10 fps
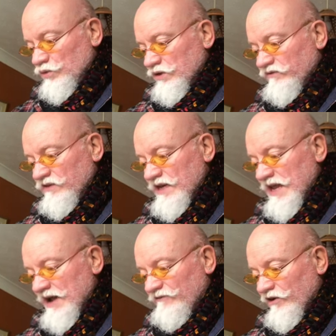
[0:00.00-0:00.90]
would have
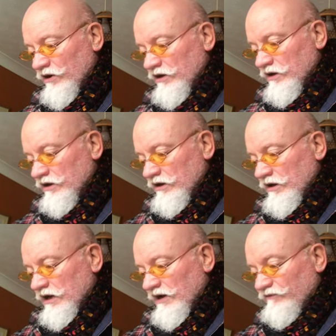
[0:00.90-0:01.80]
never
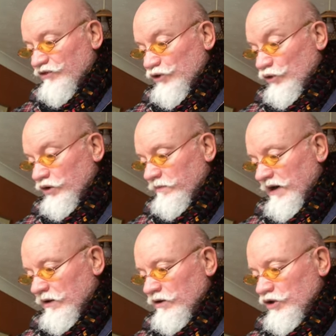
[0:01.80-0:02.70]
have thought
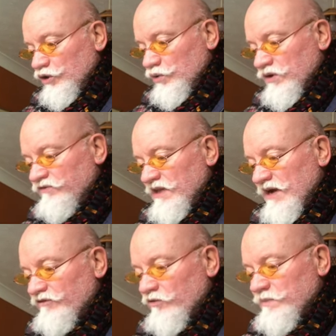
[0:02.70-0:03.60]
about. You would have
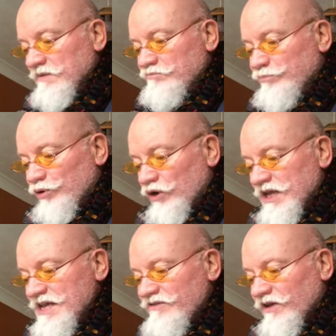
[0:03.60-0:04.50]
never been
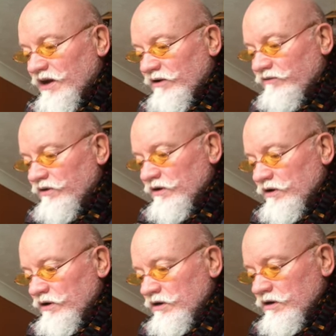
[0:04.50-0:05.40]
brave enough
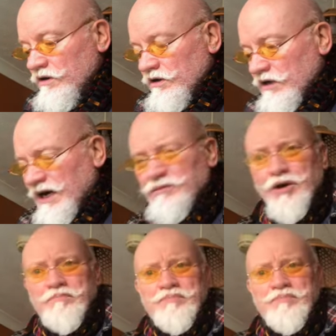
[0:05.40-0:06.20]
I'm not